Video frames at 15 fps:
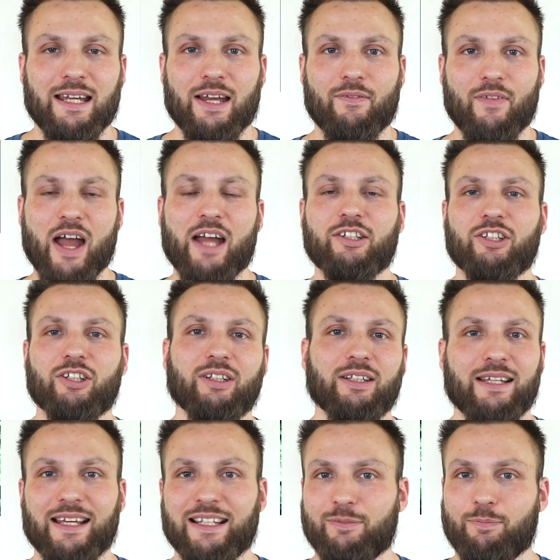
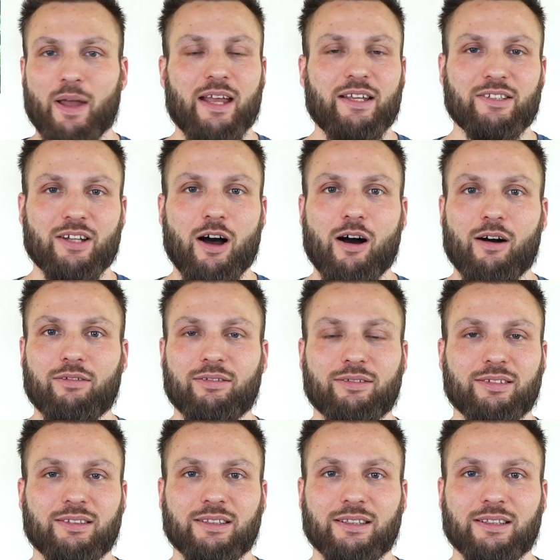eventually it pays off.